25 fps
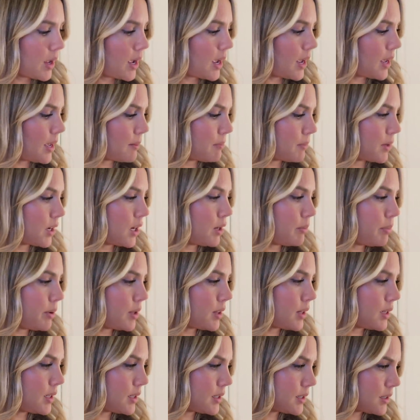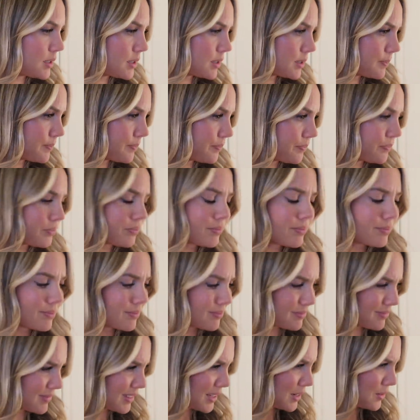I'm gonna put this,
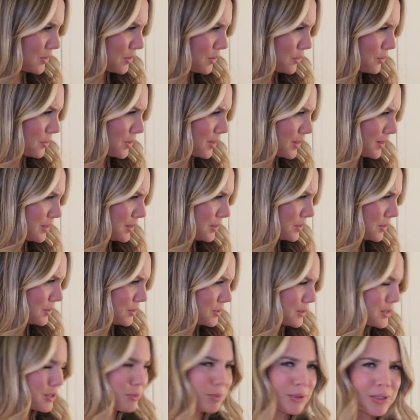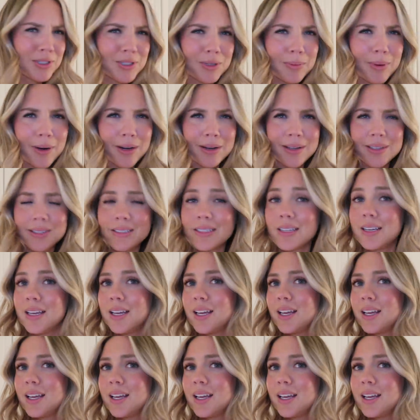I don't know where the little spritzer part is,